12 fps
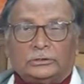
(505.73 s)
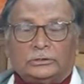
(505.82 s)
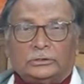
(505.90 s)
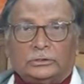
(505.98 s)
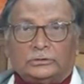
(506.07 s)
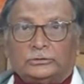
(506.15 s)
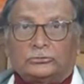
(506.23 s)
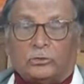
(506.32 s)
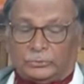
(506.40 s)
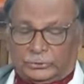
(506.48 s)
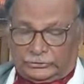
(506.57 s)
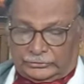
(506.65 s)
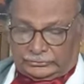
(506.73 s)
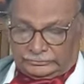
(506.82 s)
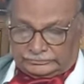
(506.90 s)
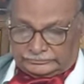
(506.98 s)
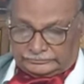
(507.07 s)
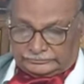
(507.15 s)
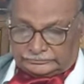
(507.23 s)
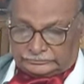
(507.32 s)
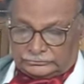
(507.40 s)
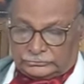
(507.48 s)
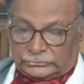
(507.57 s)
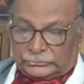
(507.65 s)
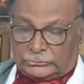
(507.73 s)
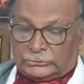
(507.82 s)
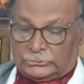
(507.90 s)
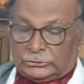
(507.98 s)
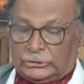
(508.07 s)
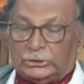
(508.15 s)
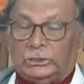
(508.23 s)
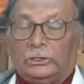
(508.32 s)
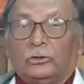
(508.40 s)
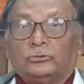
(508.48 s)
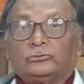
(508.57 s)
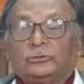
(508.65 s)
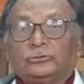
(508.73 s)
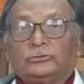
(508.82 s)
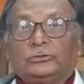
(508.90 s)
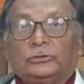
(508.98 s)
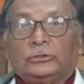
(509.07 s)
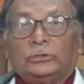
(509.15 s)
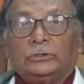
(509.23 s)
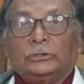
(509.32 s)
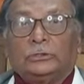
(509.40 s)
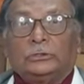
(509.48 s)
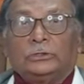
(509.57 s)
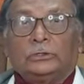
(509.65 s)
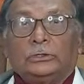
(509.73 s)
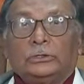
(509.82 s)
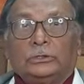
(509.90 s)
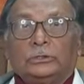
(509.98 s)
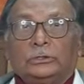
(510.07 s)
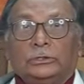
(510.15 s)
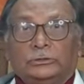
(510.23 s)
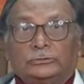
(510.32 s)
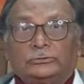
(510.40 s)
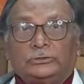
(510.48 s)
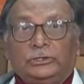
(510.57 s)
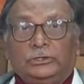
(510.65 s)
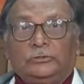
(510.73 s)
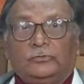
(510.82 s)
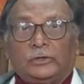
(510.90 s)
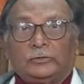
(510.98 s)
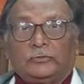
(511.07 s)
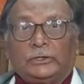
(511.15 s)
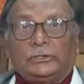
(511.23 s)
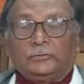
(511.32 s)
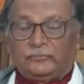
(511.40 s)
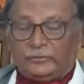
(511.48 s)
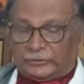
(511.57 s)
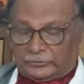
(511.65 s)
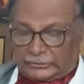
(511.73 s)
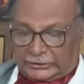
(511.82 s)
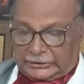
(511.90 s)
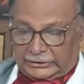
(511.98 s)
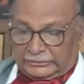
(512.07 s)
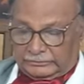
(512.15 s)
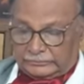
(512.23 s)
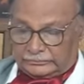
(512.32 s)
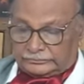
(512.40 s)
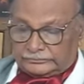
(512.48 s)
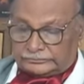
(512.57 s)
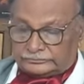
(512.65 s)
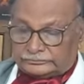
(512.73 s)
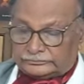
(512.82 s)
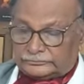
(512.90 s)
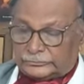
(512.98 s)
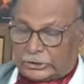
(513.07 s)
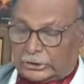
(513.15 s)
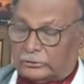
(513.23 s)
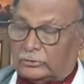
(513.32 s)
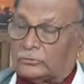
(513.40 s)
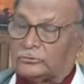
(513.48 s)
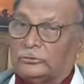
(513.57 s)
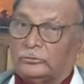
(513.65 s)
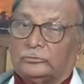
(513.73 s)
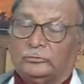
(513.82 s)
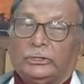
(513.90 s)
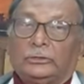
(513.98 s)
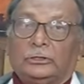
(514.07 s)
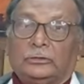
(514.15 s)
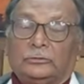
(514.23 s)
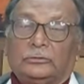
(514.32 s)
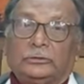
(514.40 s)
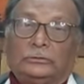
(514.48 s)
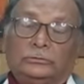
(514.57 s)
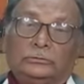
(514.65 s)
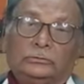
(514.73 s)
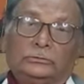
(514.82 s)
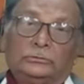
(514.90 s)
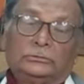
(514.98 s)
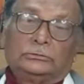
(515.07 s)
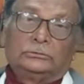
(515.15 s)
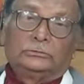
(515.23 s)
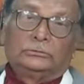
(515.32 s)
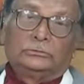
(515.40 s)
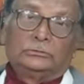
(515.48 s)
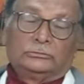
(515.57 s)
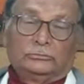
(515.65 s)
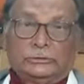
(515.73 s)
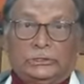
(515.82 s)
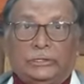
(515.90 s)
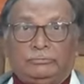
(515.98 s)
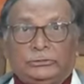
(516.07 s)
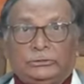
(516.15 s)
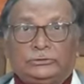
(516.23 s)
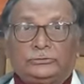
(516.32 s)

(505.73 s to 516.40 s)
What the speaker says: this operation. He launches his 311 Infantry Brigade across the Meghna River with the Hepters